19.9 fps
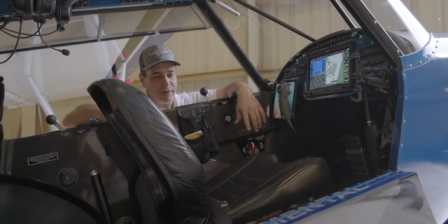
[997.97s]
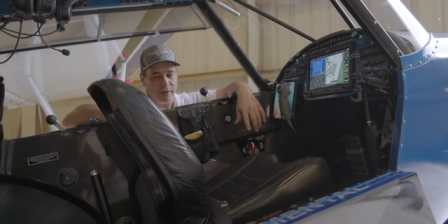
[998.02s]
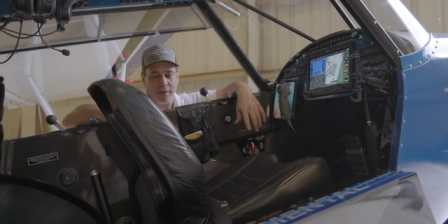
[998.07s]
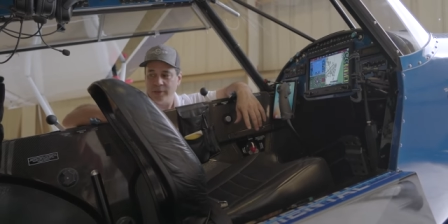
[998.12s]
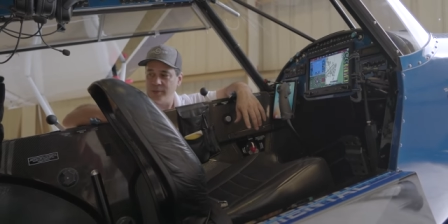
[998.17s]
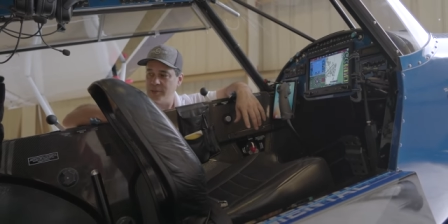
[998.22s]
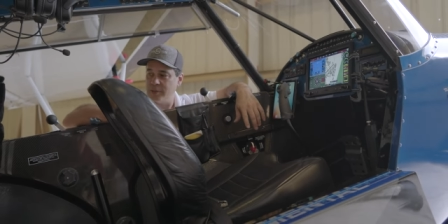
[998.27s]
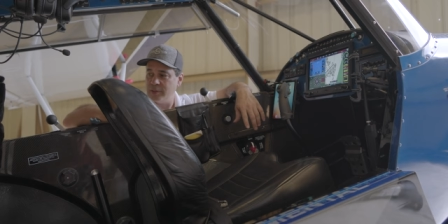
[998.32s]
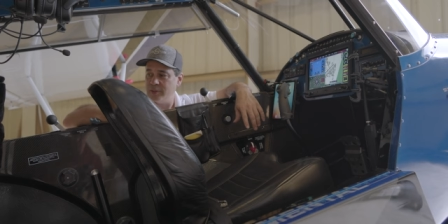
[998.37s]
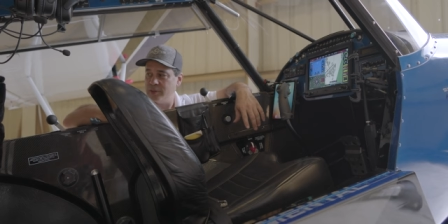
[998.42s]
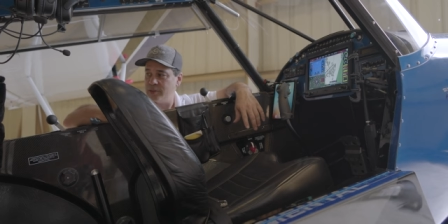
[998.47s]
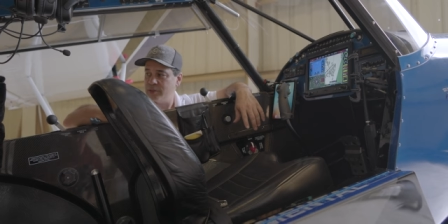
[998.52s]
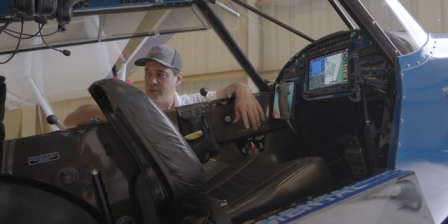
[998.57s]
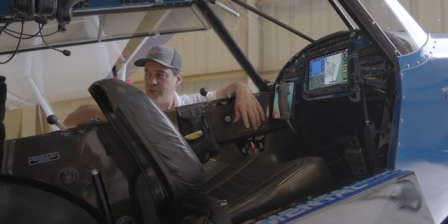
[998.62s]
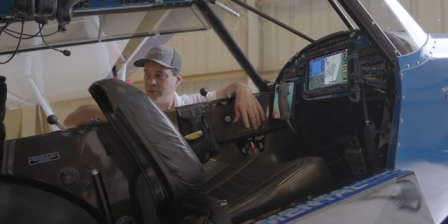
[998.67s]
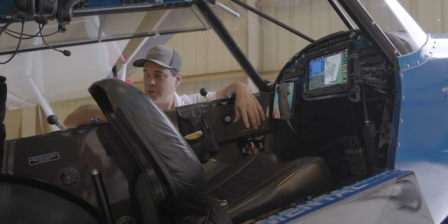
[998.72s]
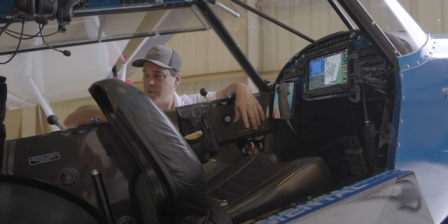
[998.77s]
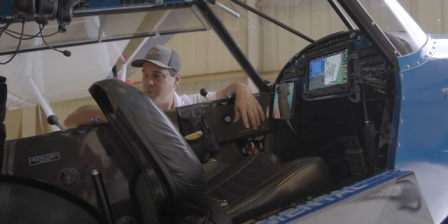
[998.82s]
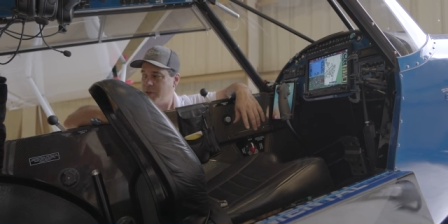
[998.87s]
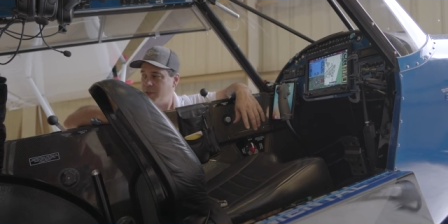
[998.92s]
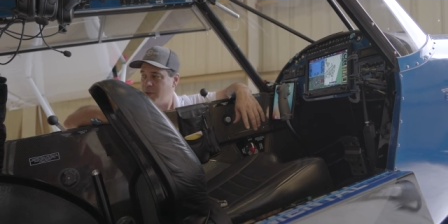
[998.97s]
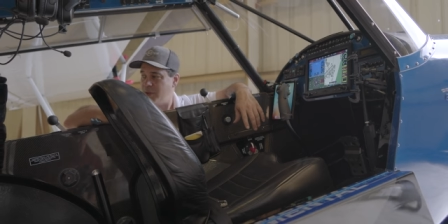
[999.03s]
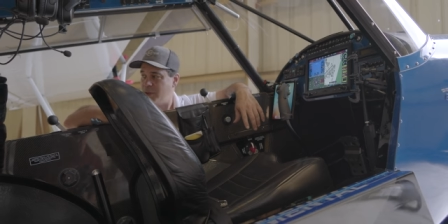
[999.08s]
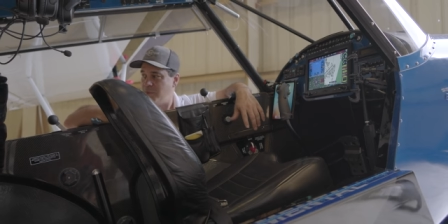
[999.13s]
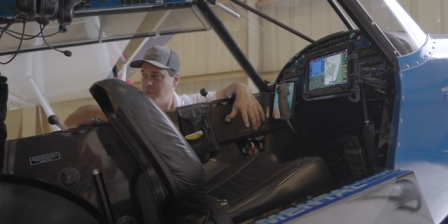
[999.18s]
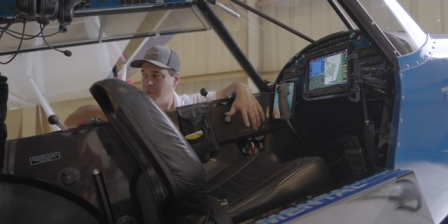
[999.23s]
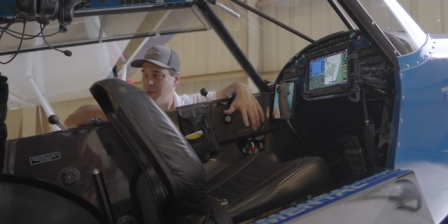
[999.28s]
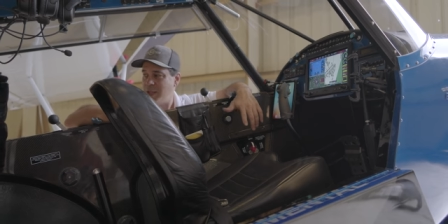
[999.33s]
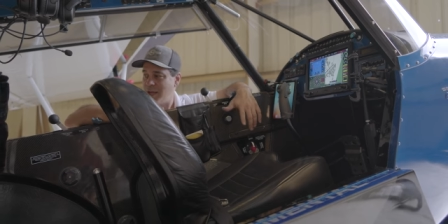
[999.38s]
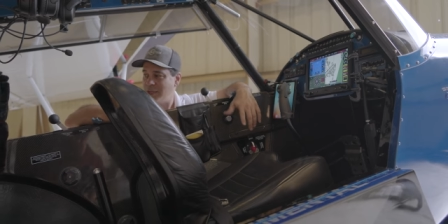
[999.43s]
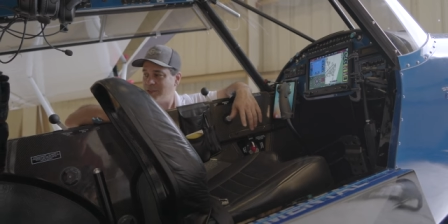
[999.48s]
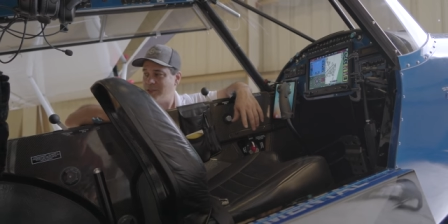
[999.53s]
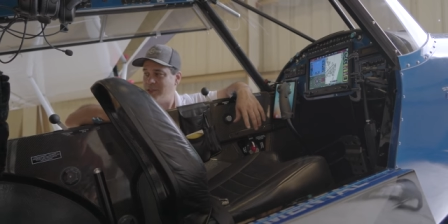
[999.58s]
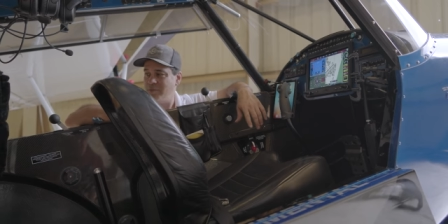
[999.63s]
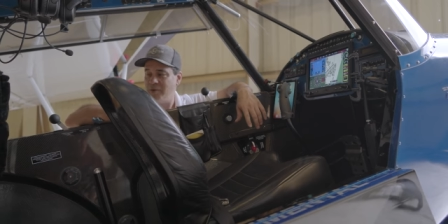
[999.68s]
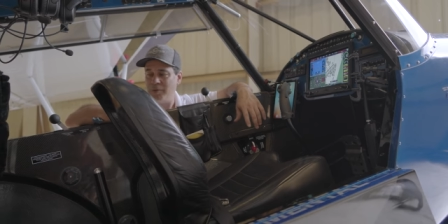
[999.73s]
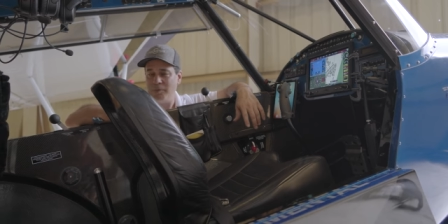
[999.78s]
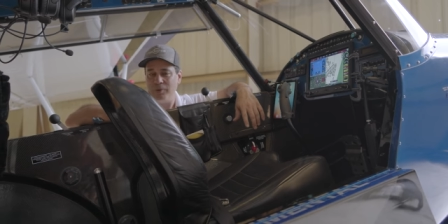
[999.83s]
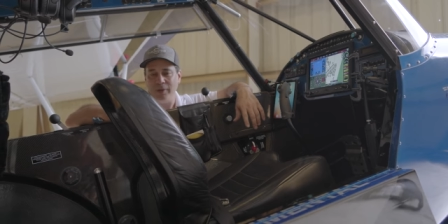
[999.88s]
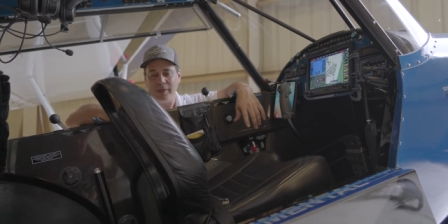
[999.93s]
it's uh, just a little bit of a blast
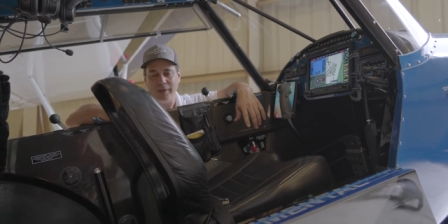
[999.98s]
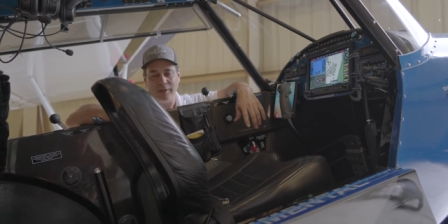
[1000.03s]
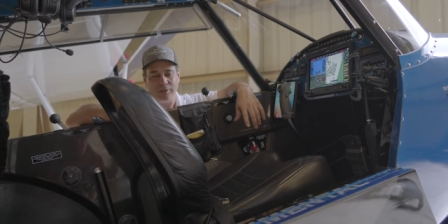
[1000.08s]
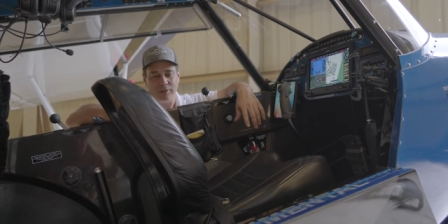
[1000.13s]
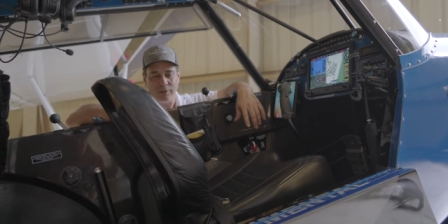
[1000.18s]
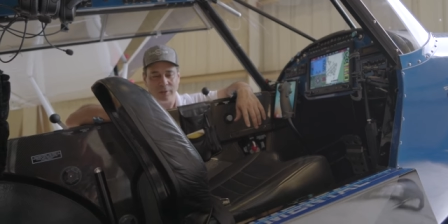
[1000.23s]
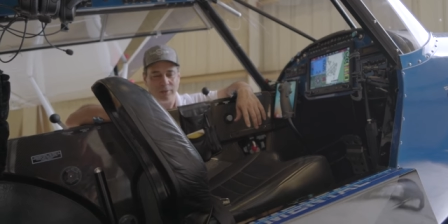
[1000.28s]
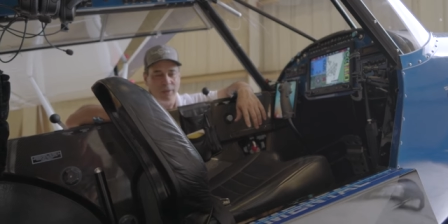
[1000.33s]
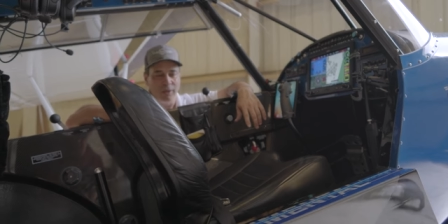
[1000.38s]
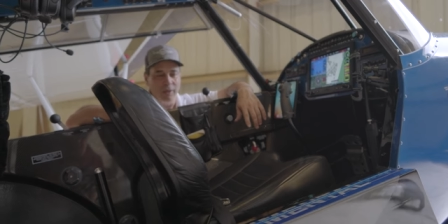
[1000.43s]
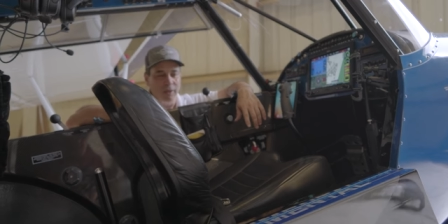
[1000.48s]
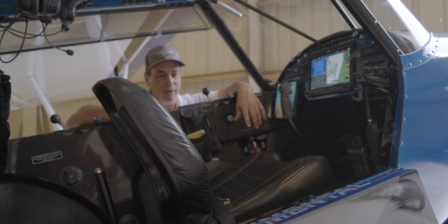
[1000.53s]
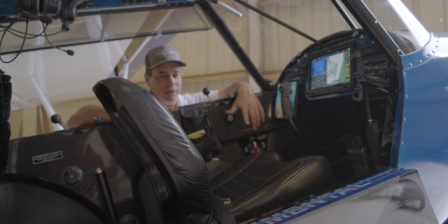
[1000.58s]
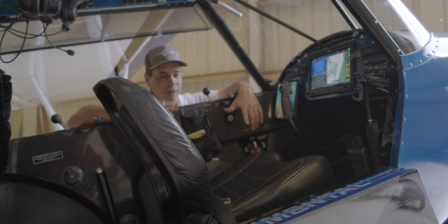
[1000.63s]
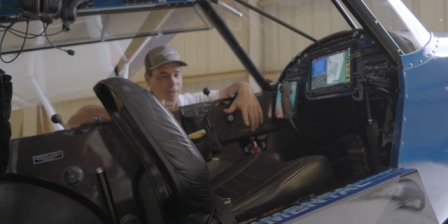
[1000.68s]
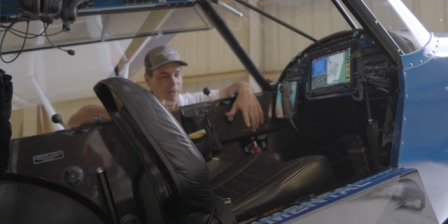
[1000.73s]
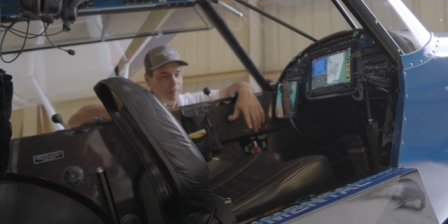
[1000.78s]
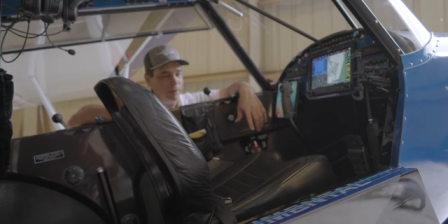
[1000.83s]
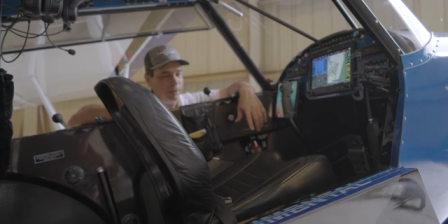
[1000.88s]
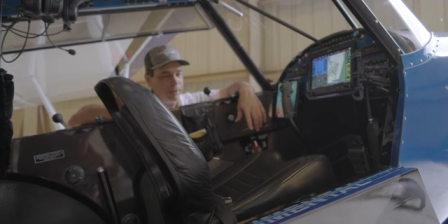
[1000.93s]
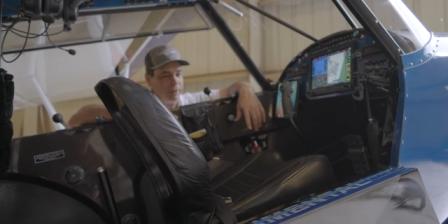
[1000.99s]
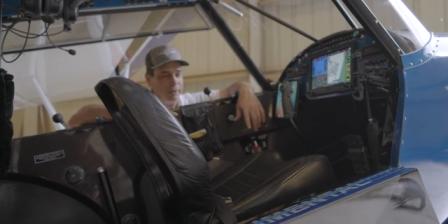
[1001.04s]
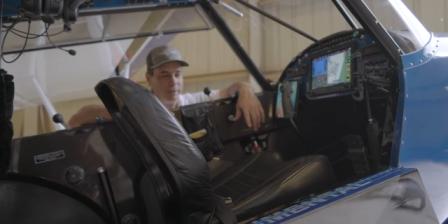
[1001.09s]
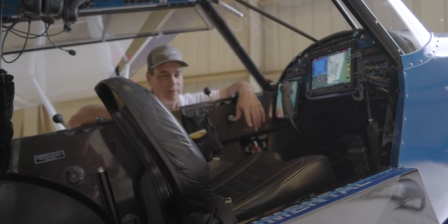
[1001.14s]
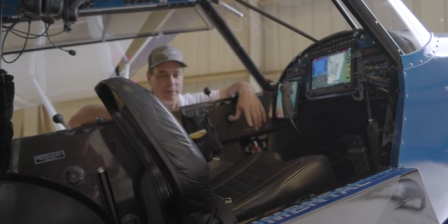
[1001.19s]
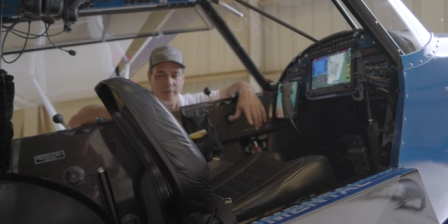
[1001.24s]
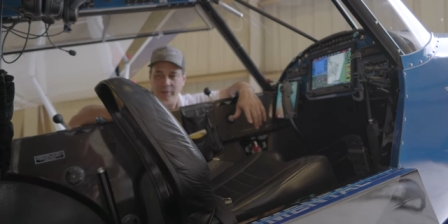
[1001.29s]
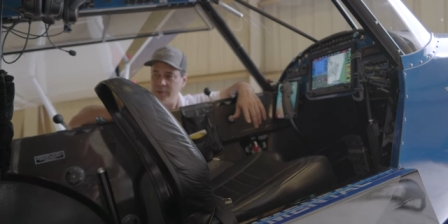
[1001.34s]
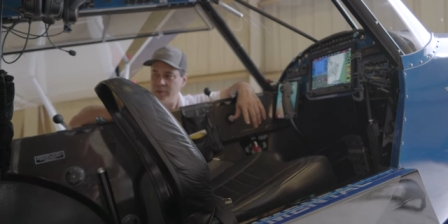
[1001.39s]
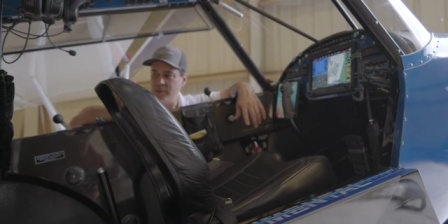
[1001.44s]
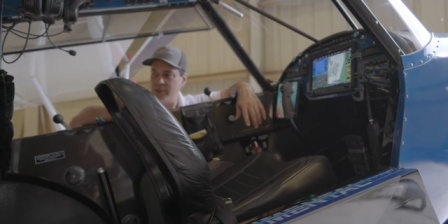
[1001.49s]
of a plane. So I'm going to get to the other